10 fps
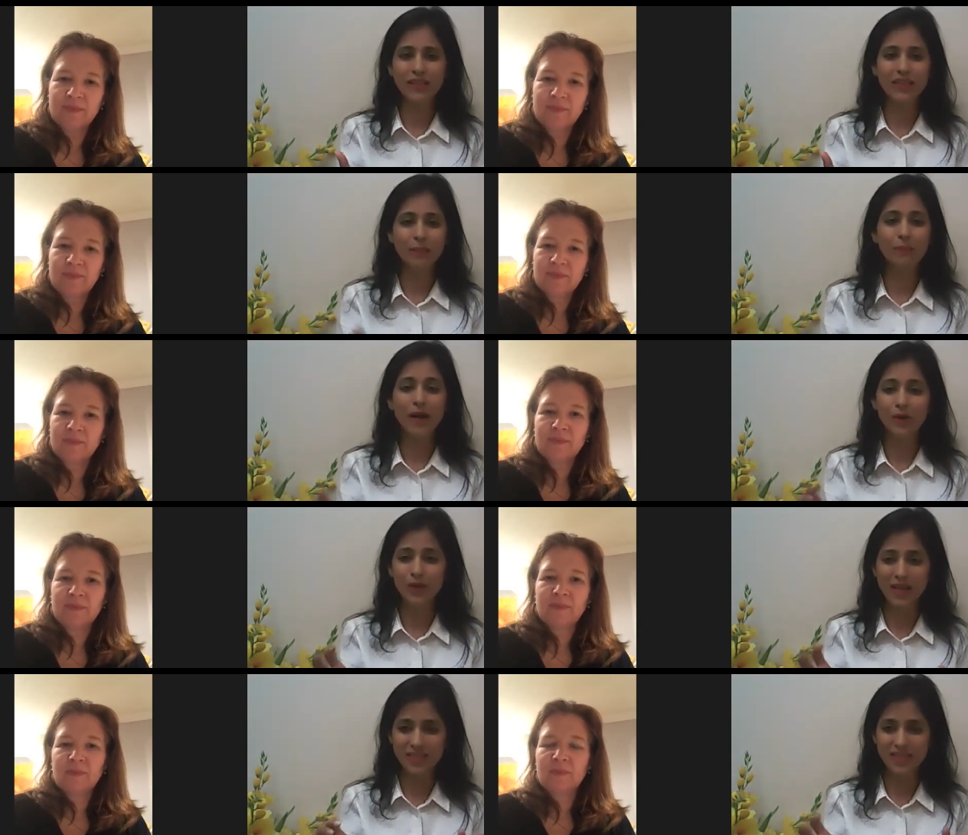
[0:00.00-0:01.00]
Speaker 1: the
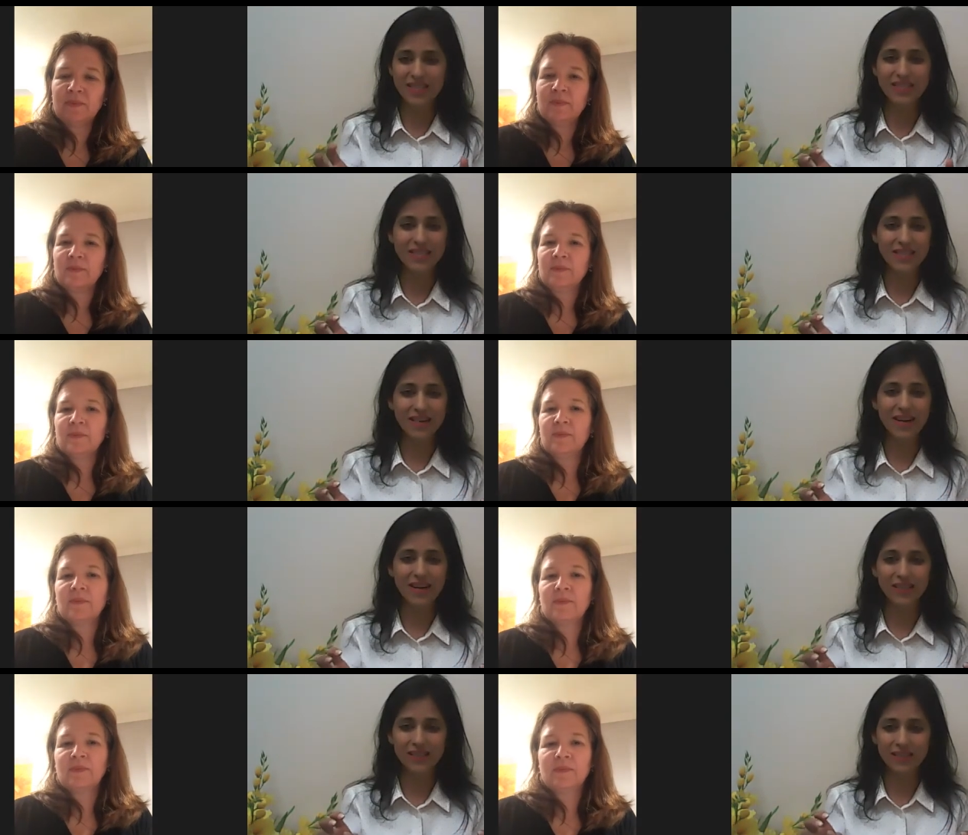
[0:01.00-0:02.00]
bioresonance
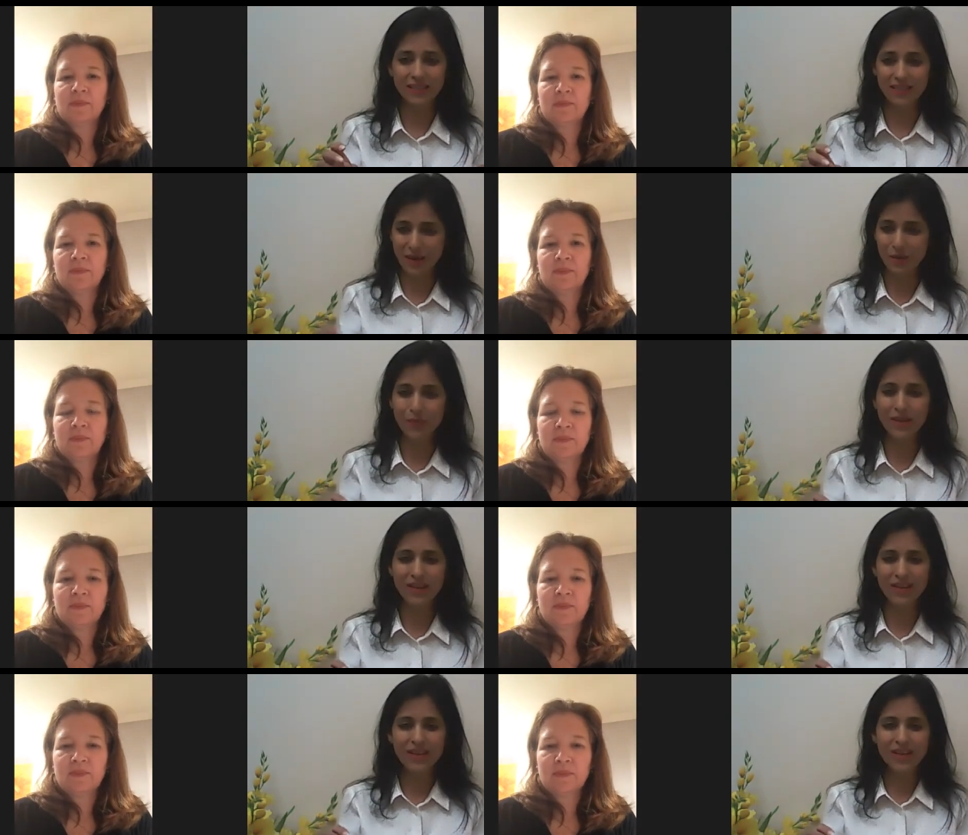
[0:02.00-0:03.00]
uh, therapy.
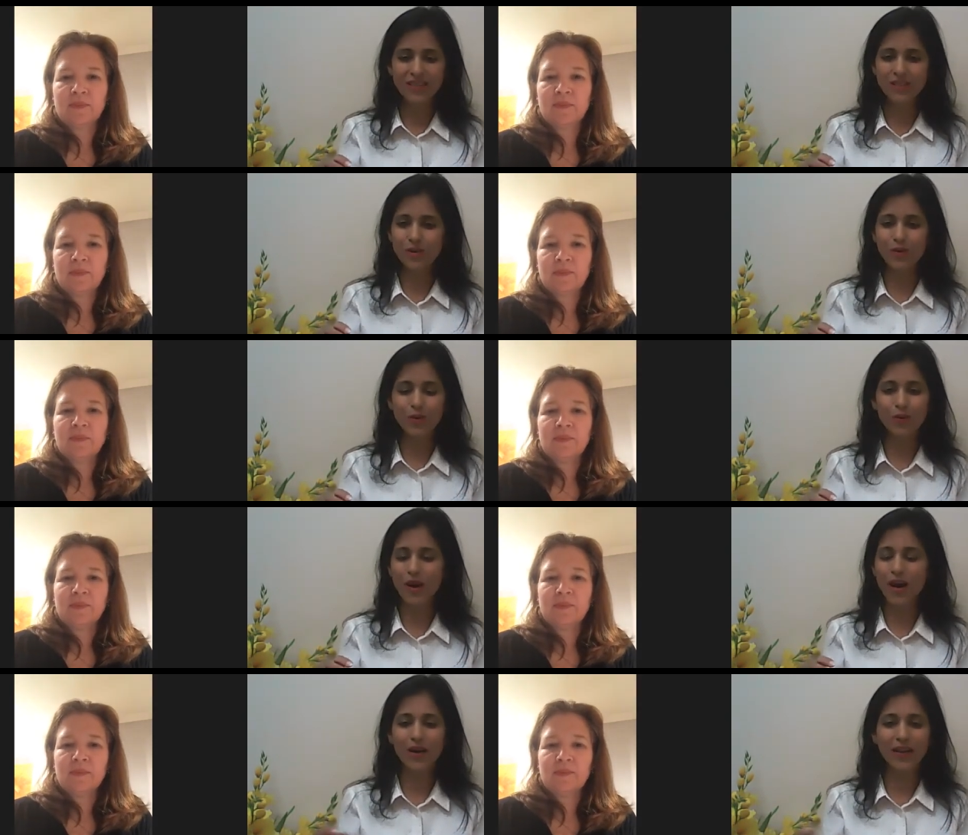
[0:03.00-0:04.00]
So
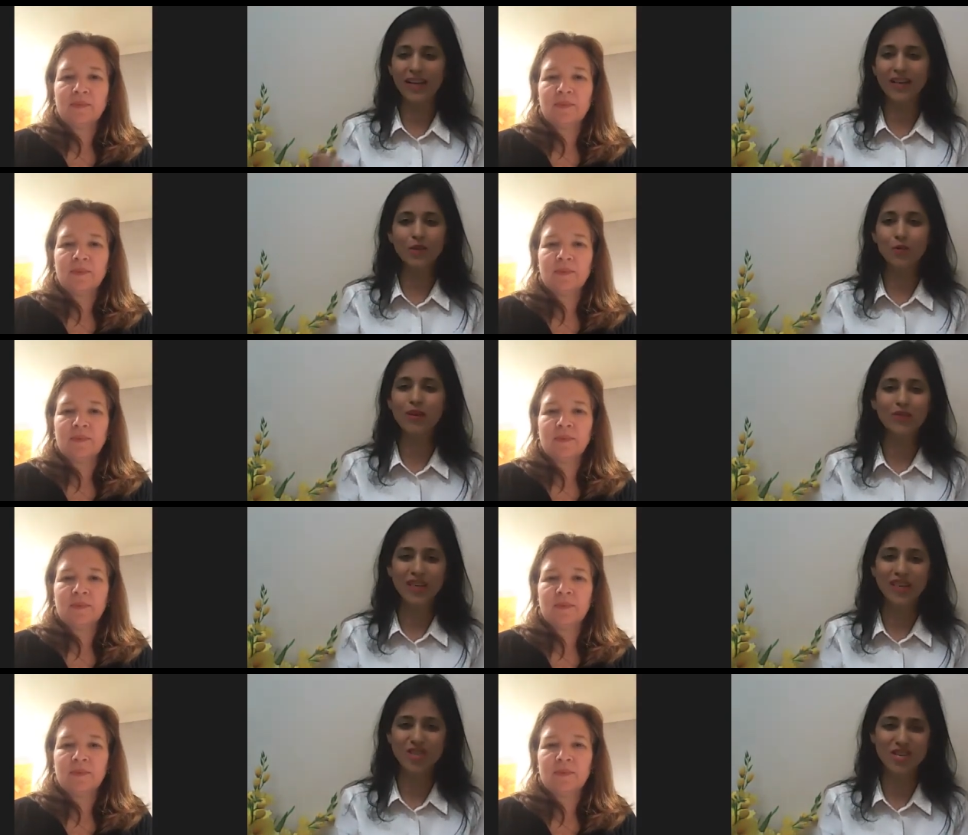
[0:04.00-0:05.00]
how can you be
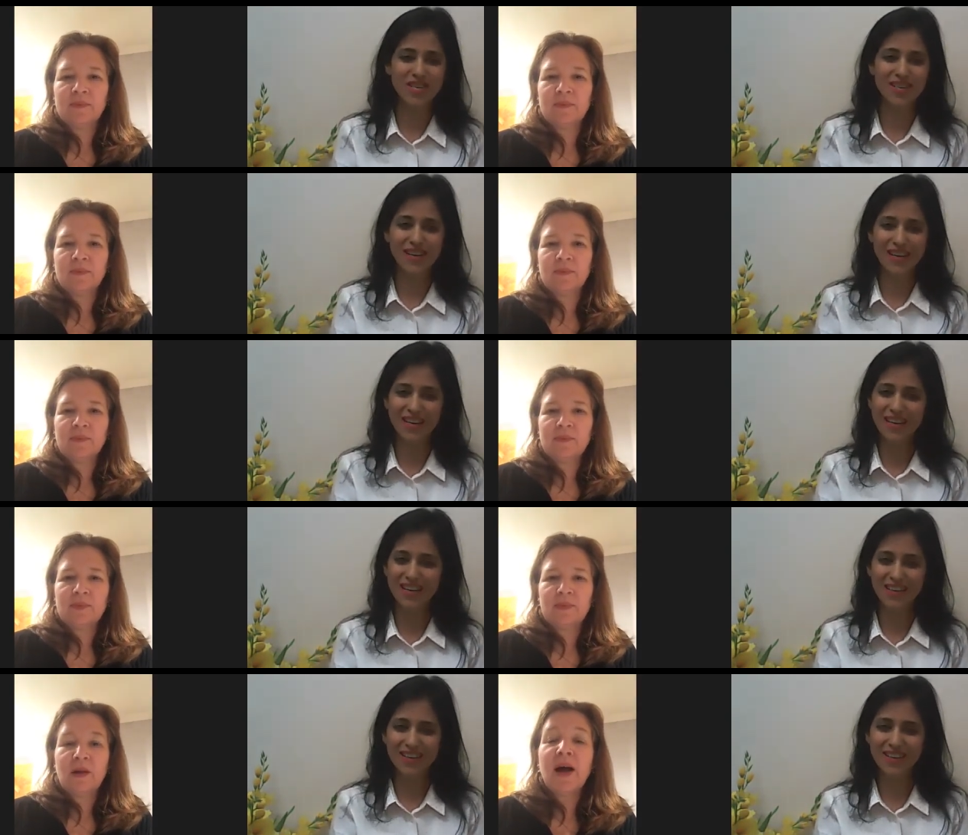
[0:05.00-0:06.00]
reached?
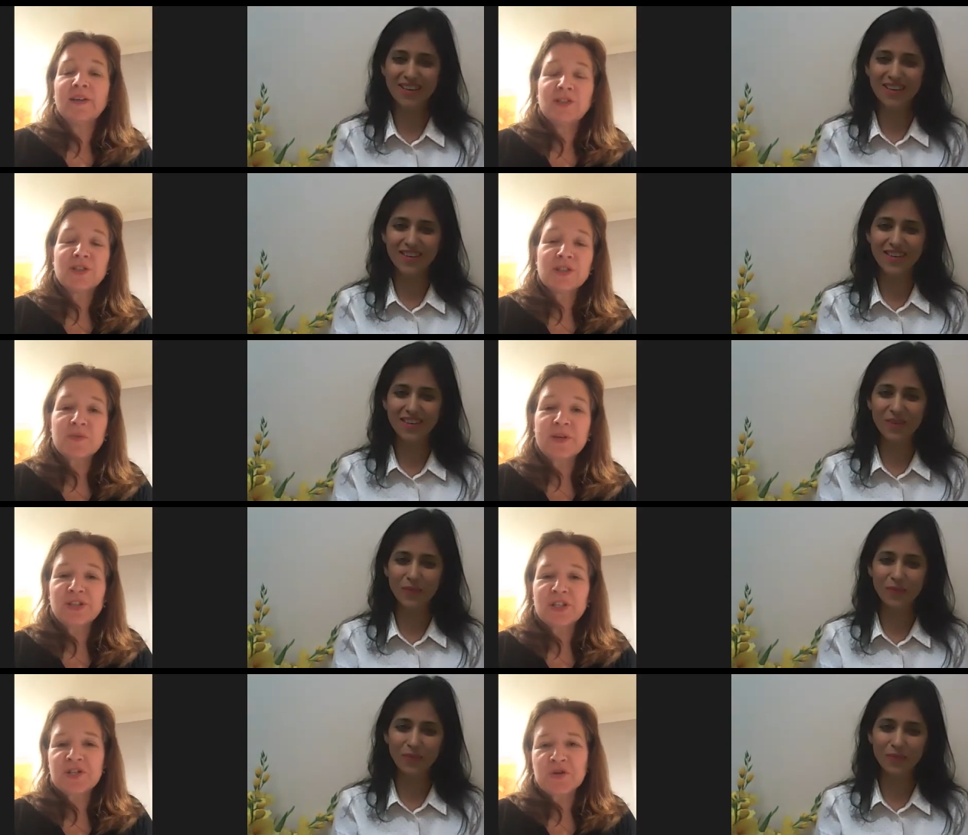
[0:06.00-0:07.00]
Speaker 2: Uh, just
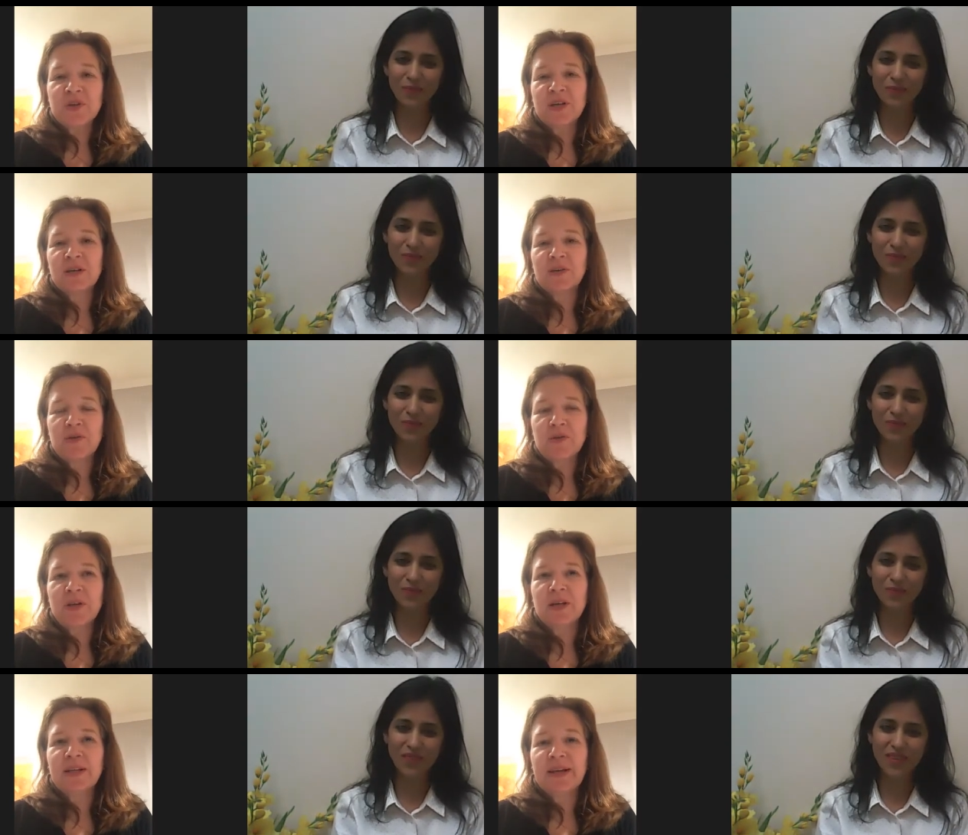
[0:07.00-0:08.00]
reach us through the through the
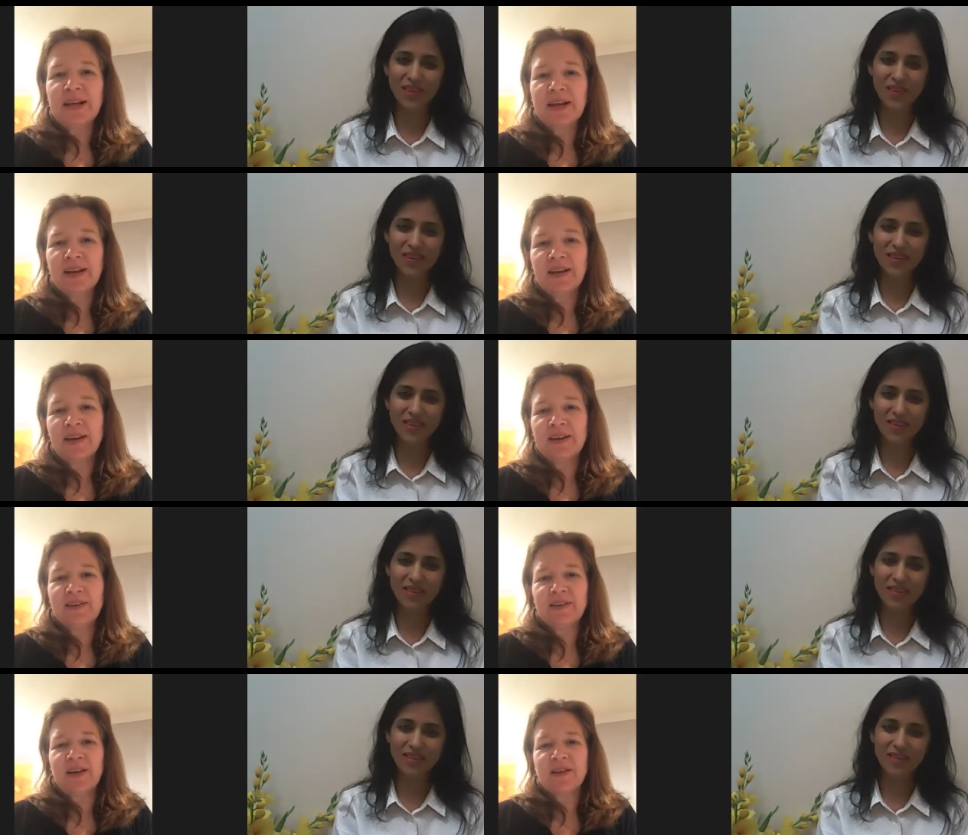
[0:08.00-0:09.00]
clinic,
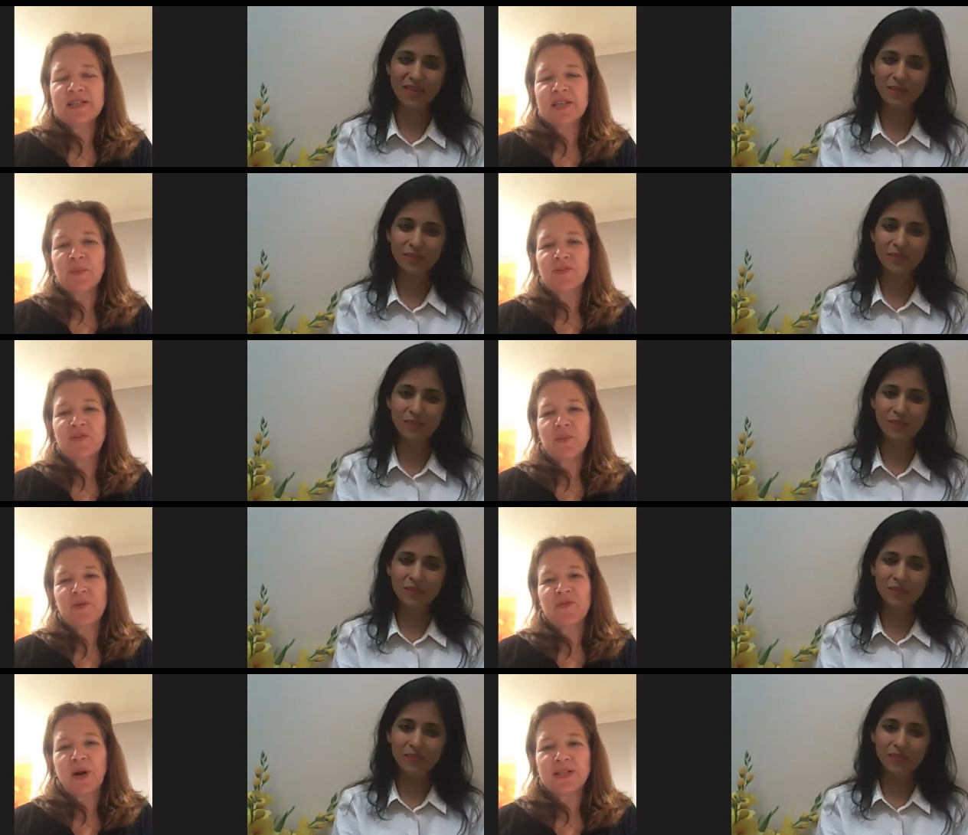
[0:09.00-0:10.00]
and uh, someone from the
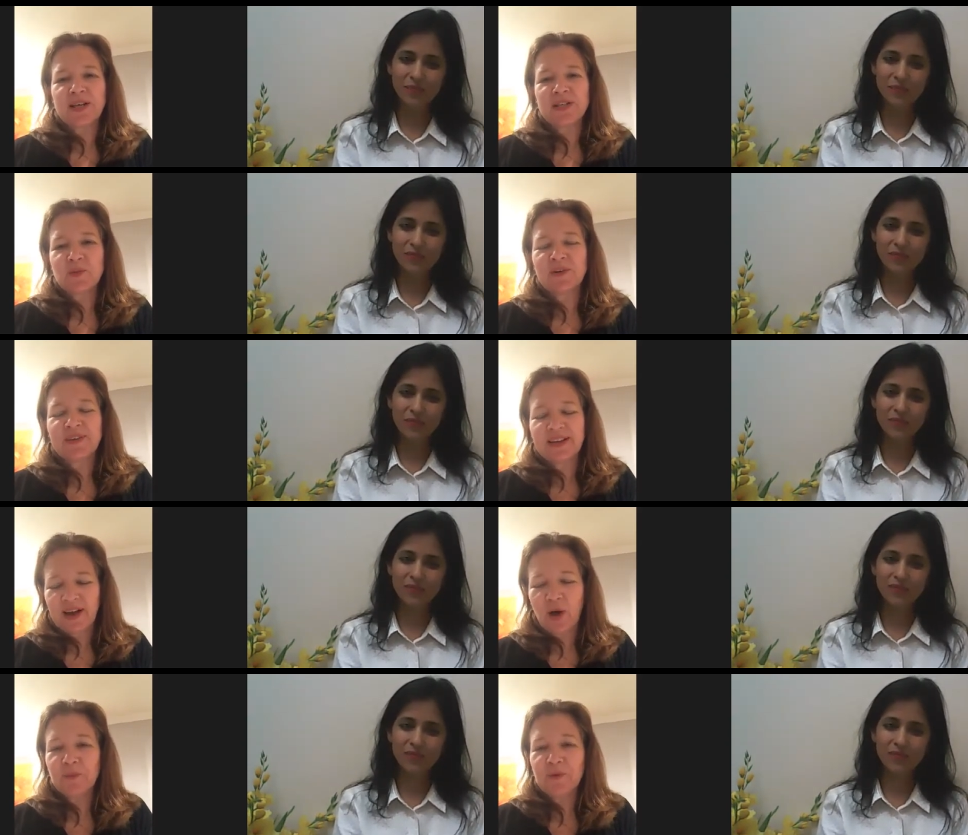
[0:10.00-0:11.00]
front desk will
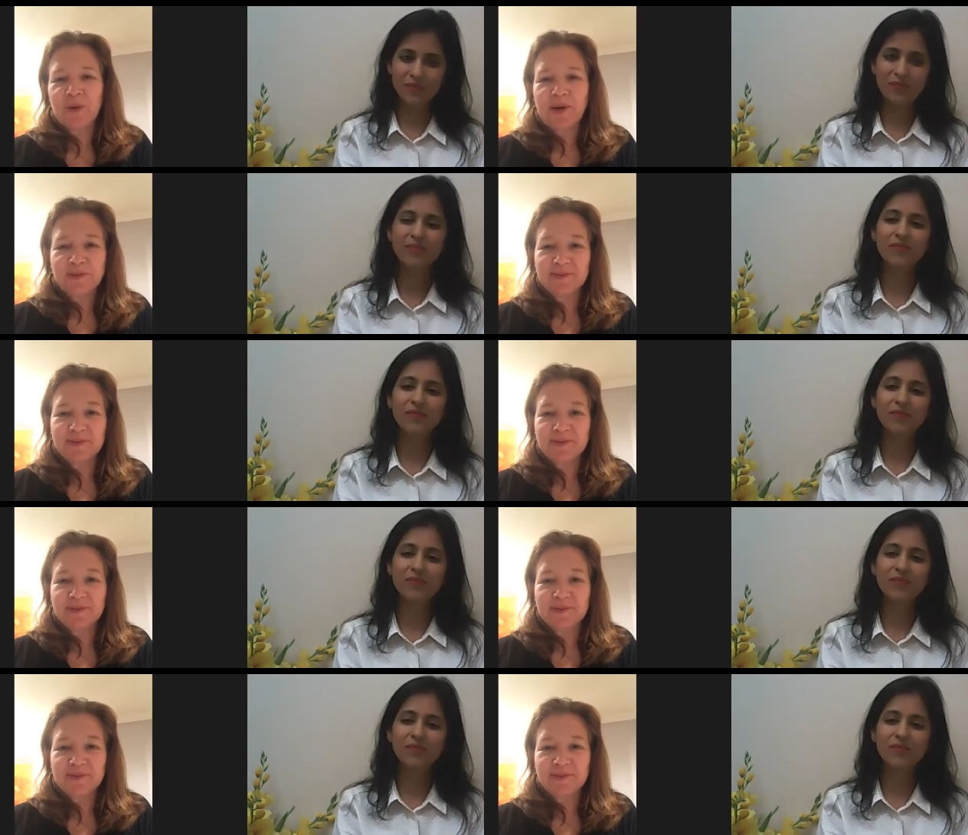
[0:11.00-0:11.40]
help you out.